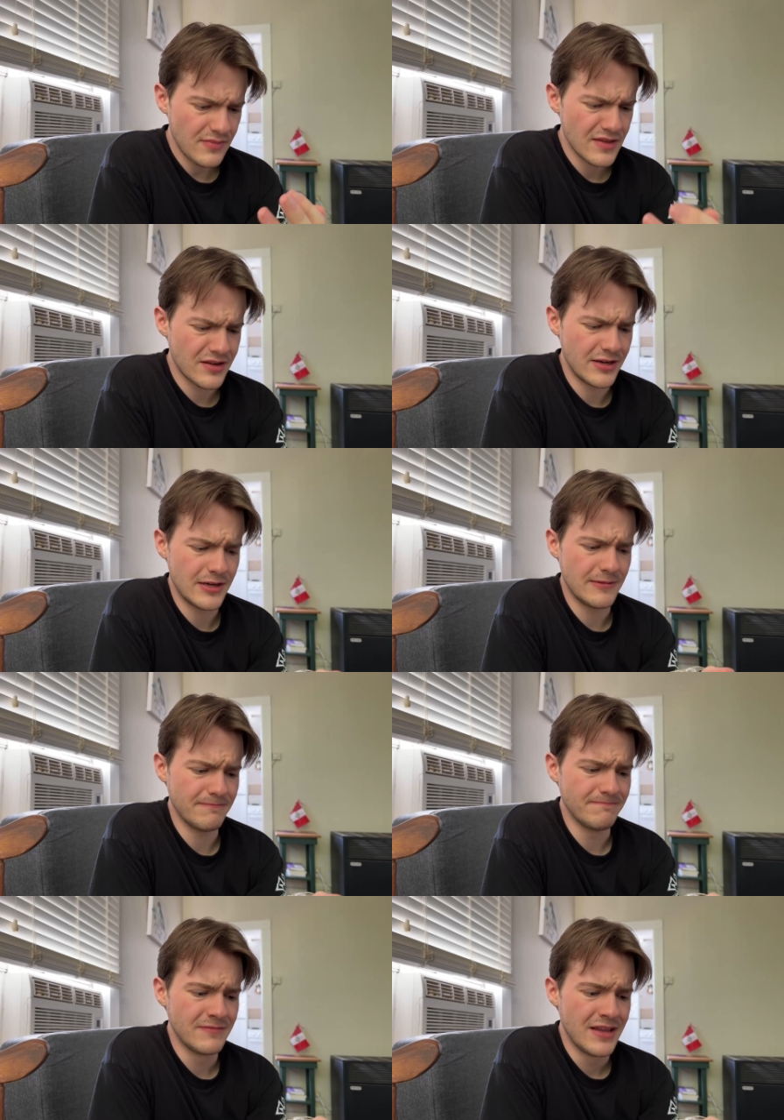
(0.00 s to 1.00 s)

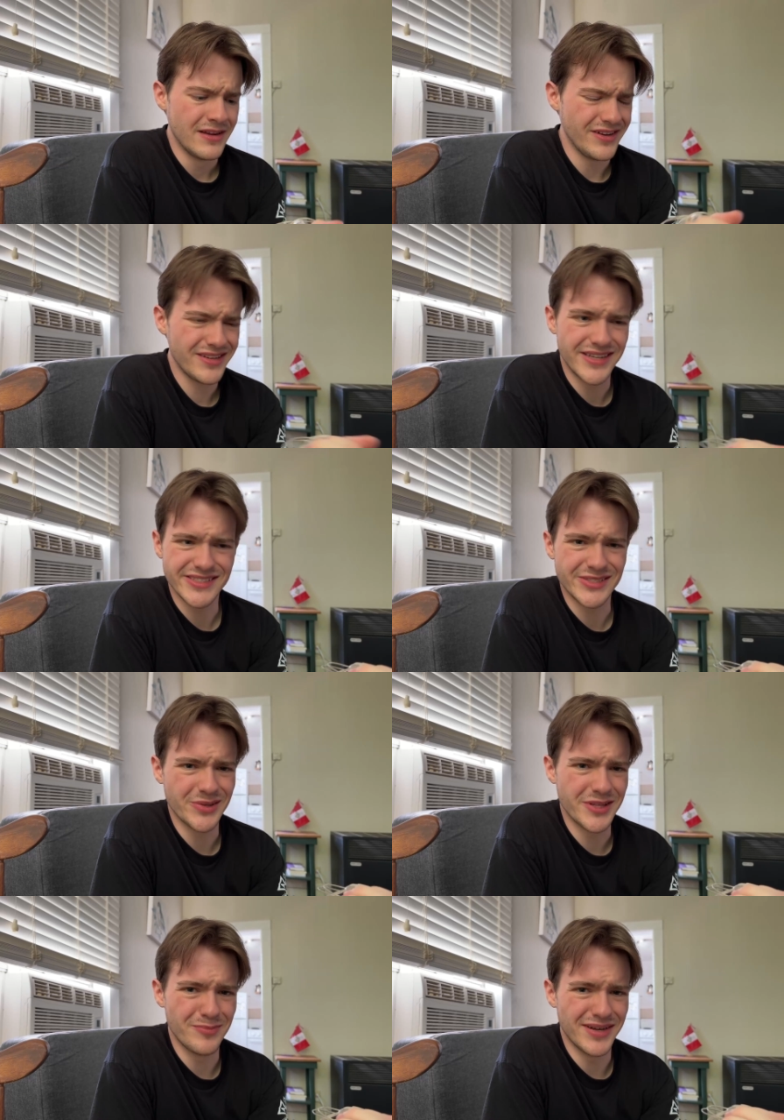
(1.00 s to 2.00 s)
Not
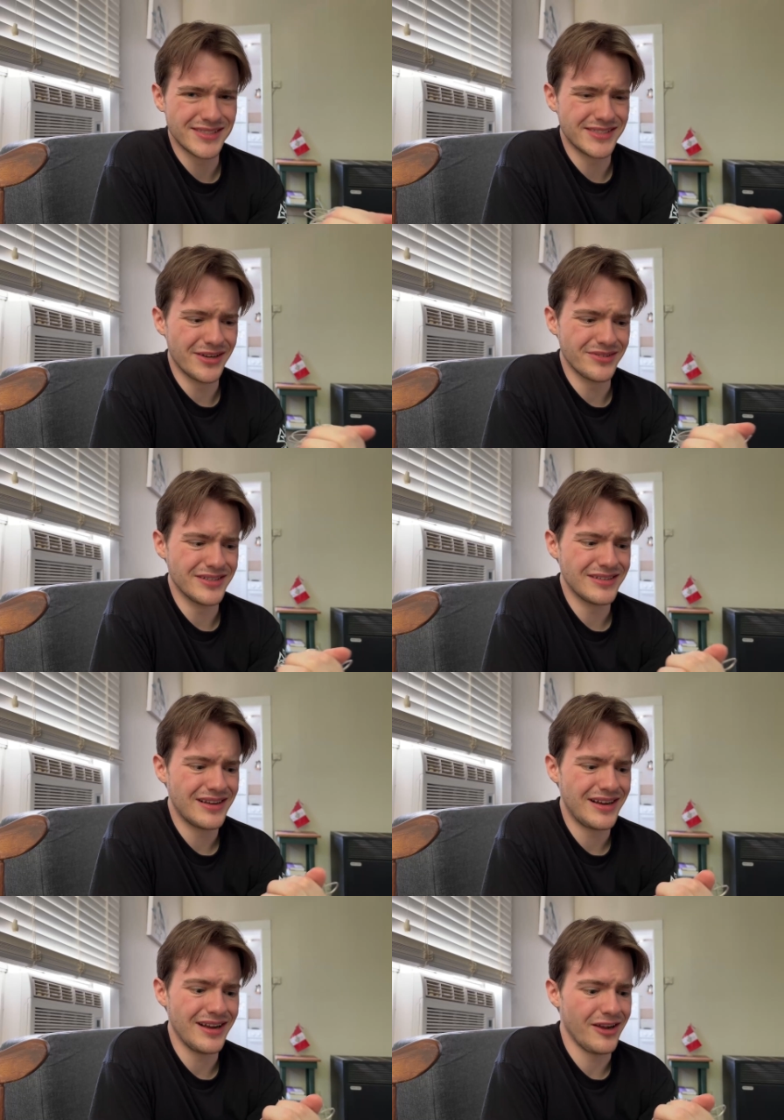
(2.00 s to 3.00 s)
necessarily the best sounding.
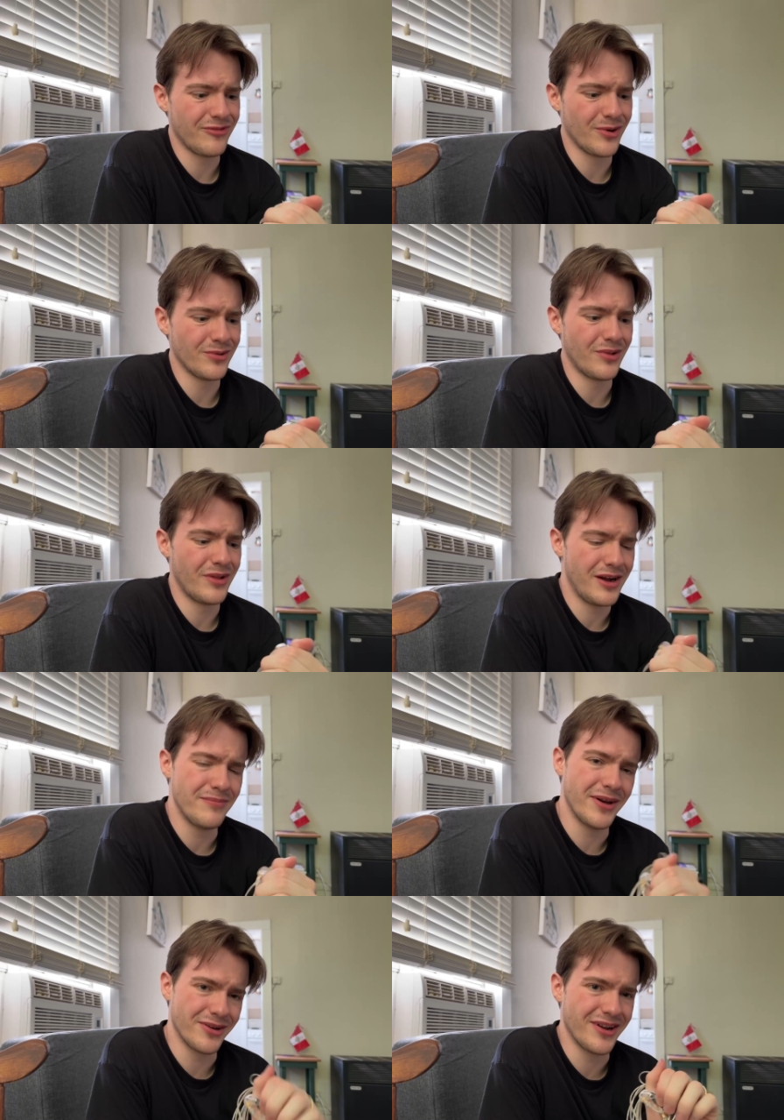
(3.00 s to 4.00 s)
I've heard a lot
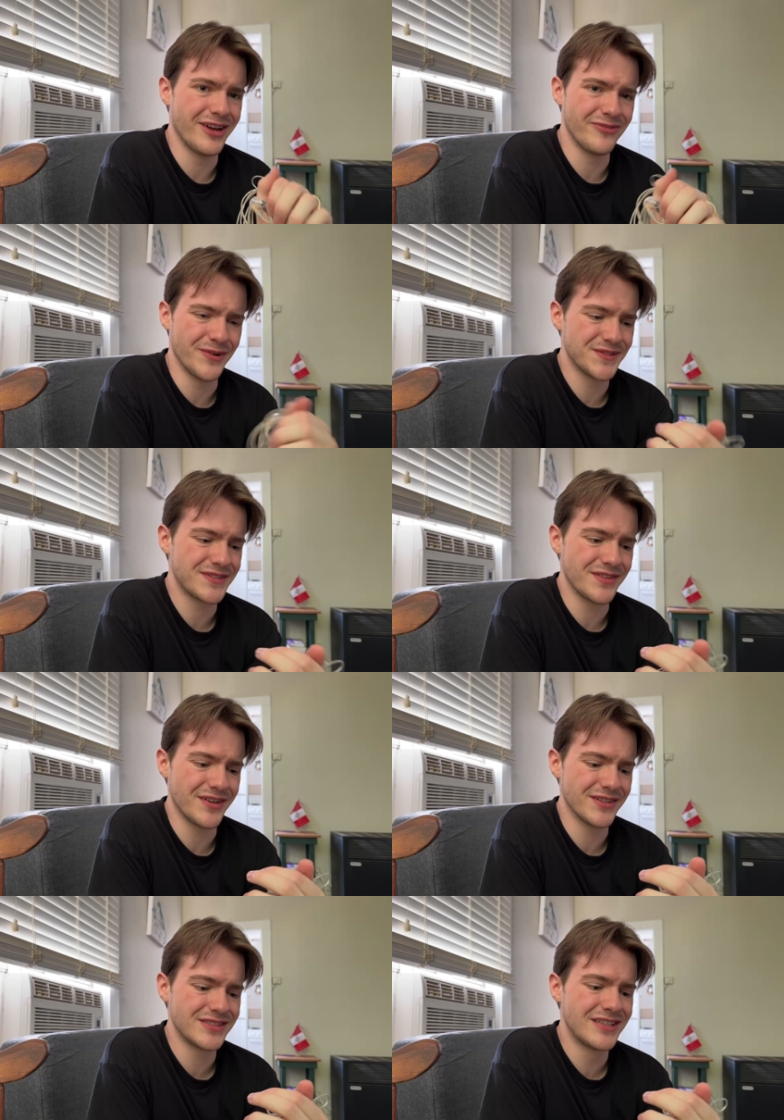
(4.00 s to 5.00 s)
better headphones than
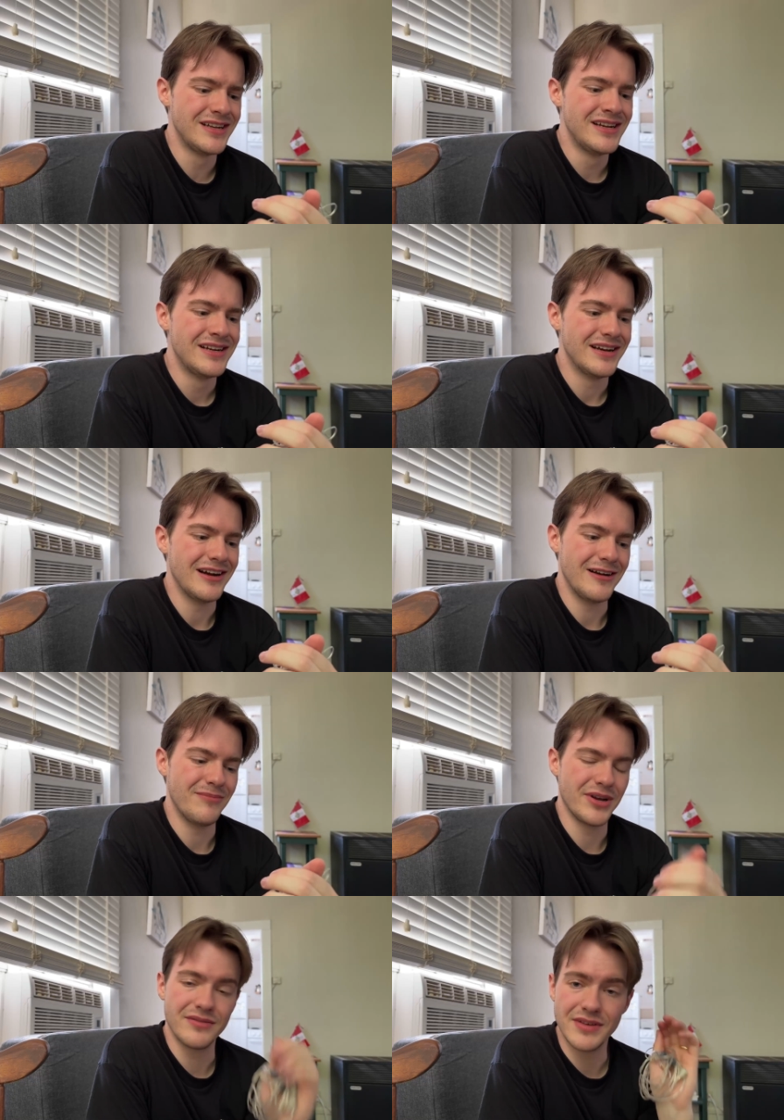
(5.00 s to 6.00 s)
this.
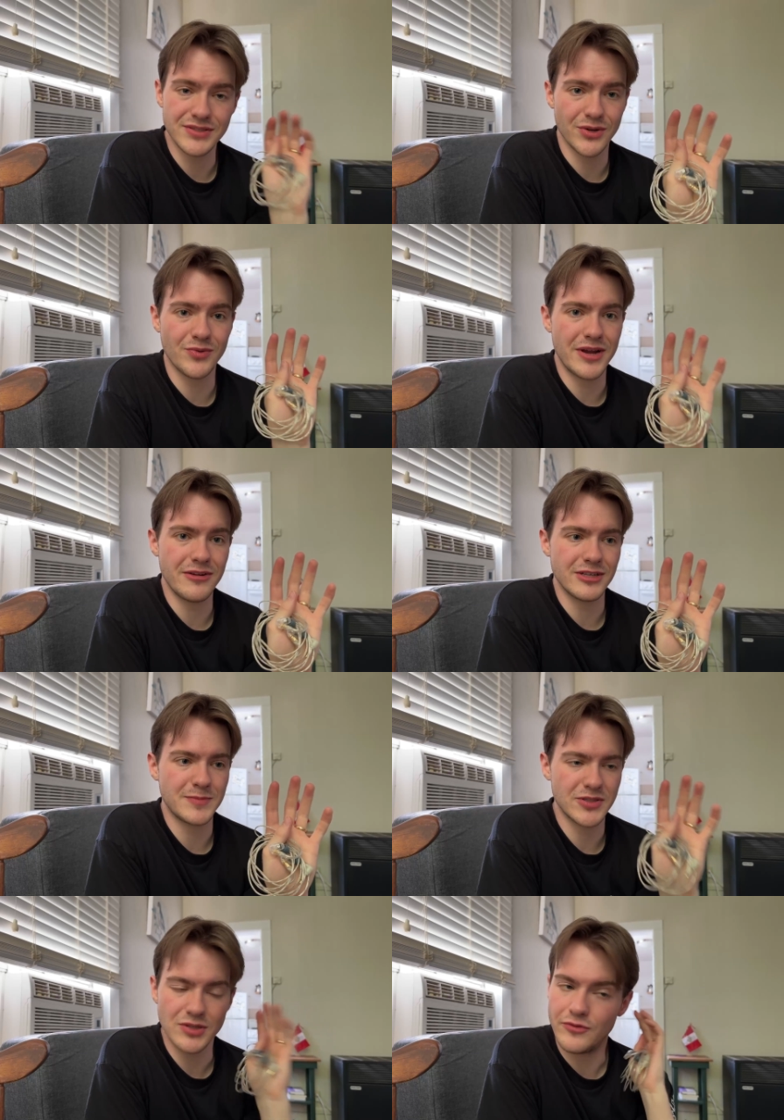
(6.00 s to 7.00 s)
But these are great,
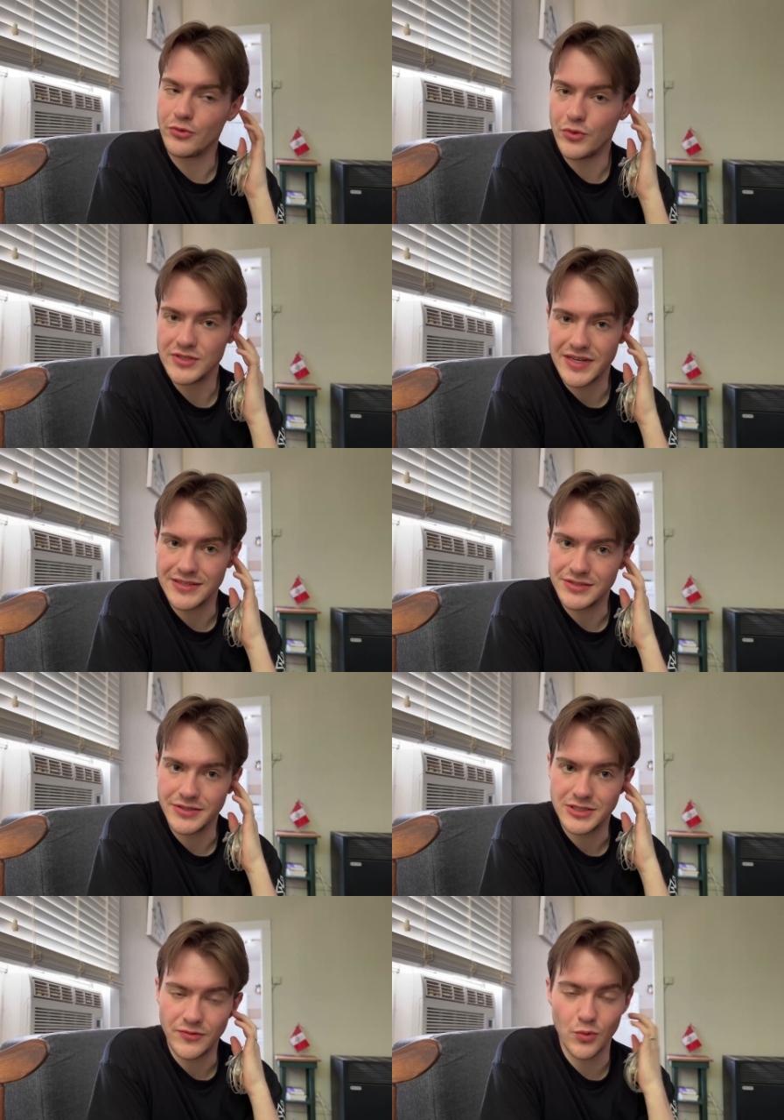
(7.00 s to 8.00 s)
especially for noise
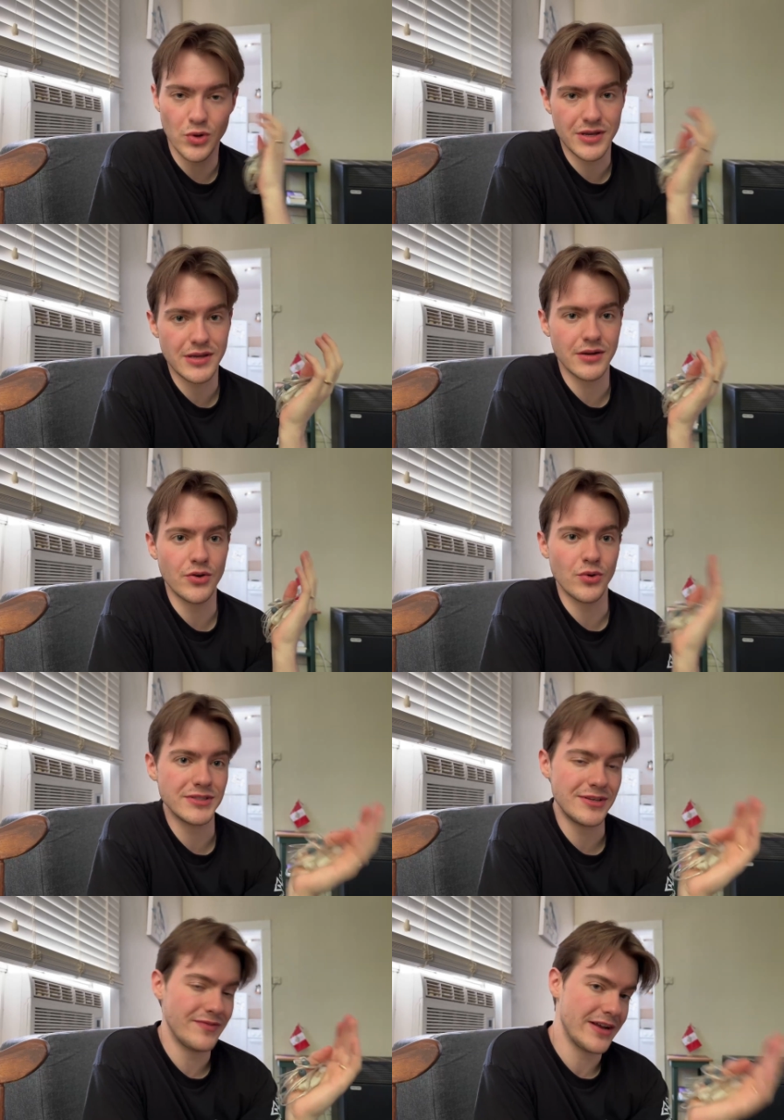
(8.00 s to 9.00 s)
cancellation. If you're working in a
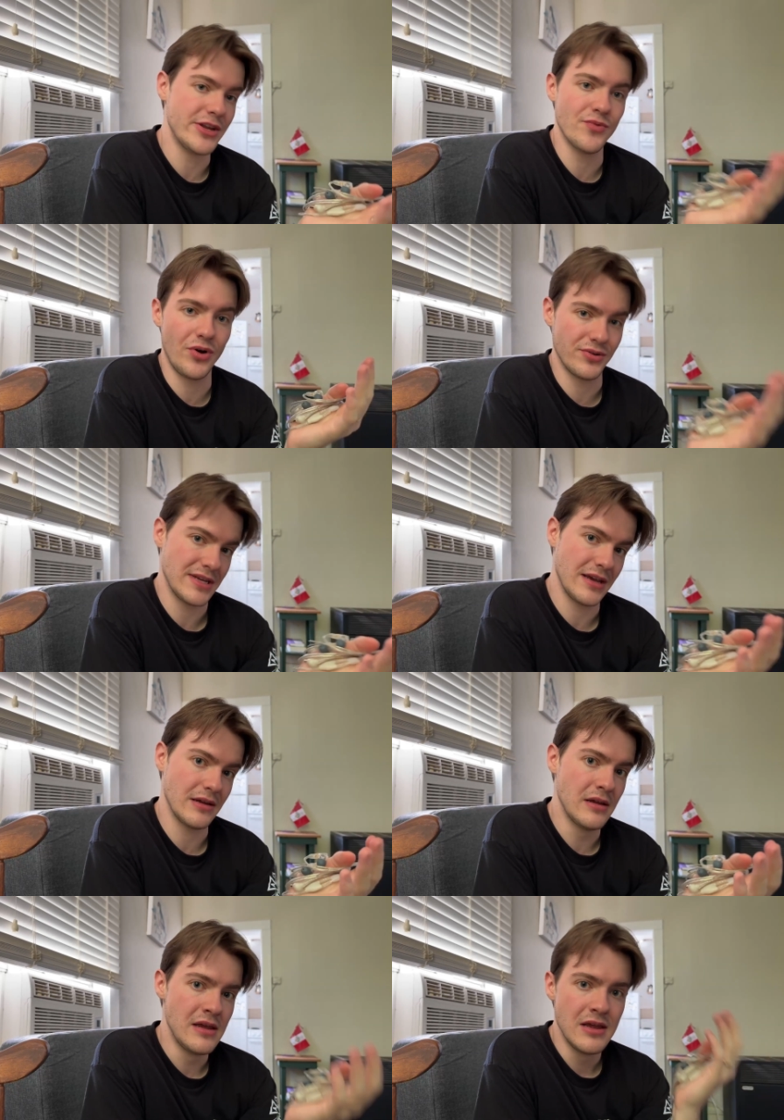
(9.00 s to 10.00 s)
noisy venue all day,
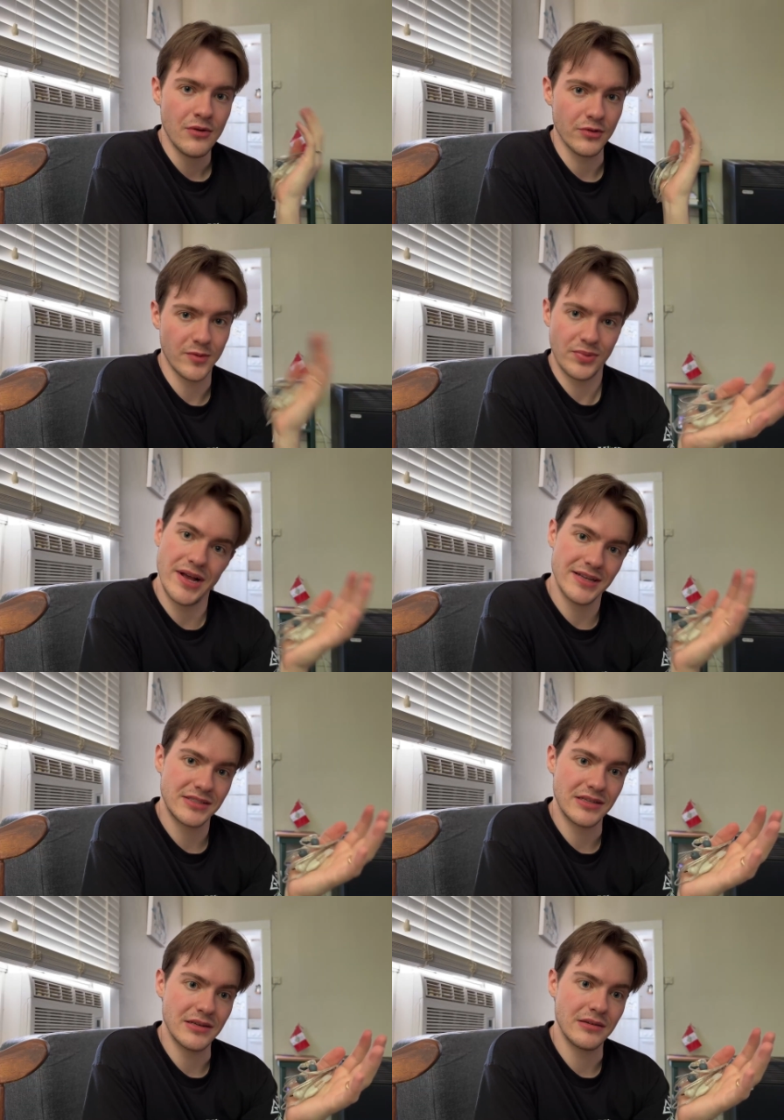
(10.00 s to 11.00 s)
where they're
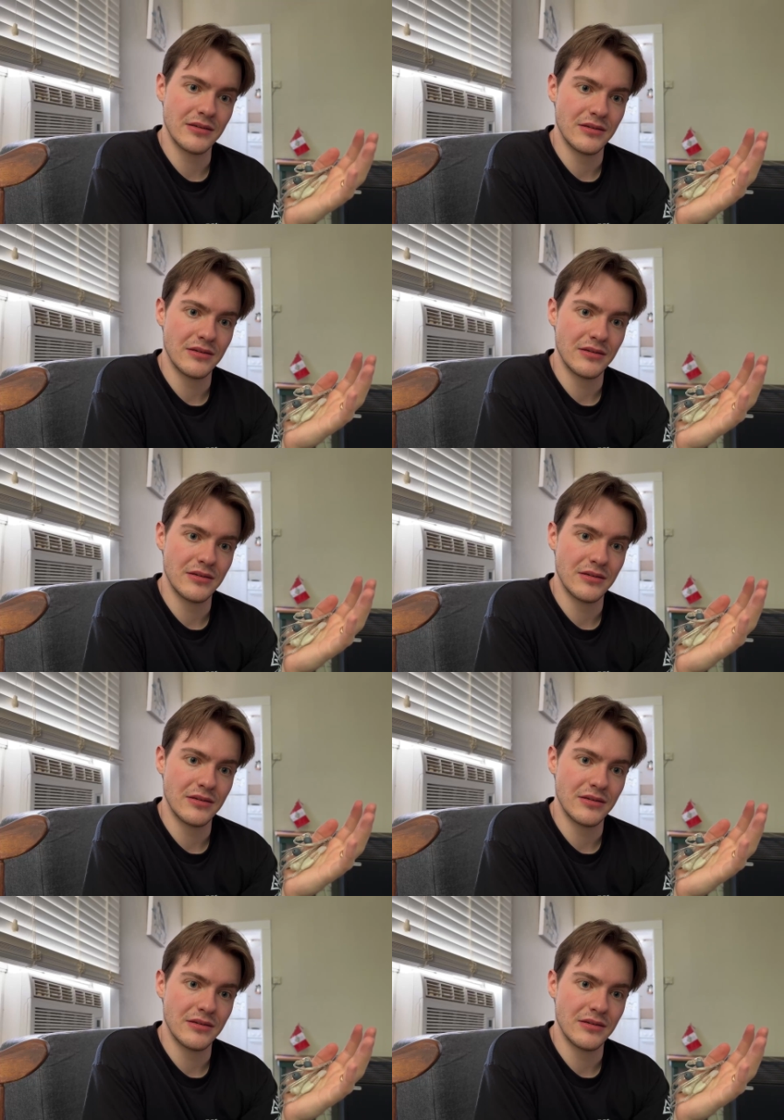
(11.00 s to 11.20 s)
blasting